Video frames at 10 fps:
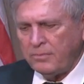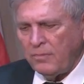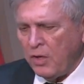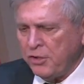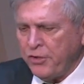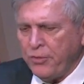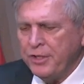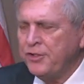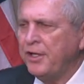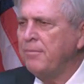historians
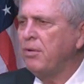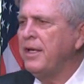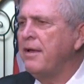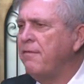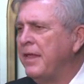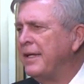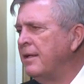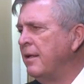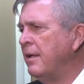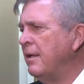didn't believe that
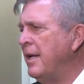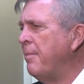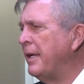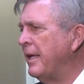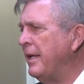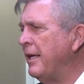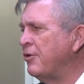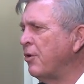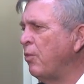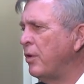Nebuchadnezzar
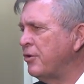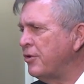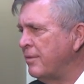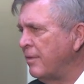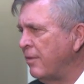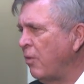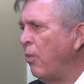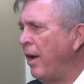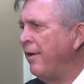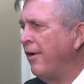was the
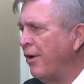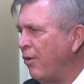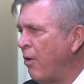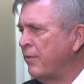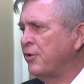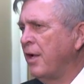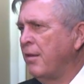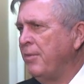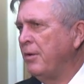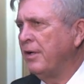one who oversaw the
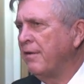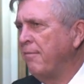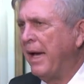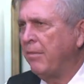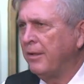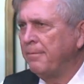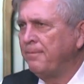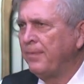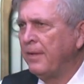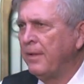building of Babylon.
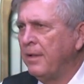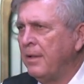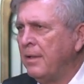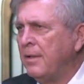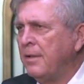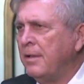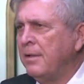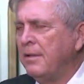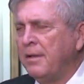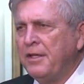
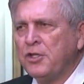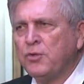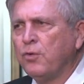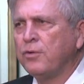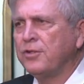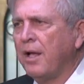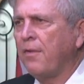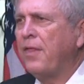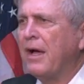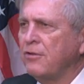And these ruins, now
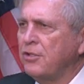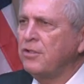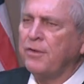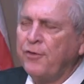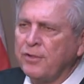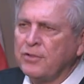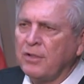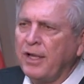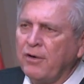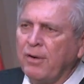thousands of years
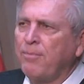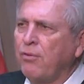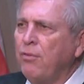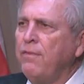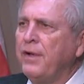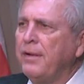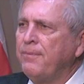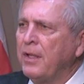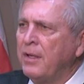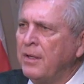later, are proving
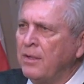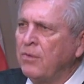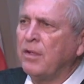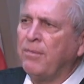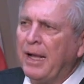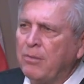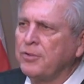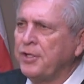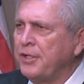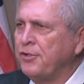what the Bible
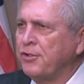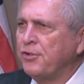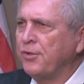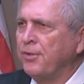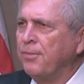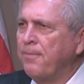says is true.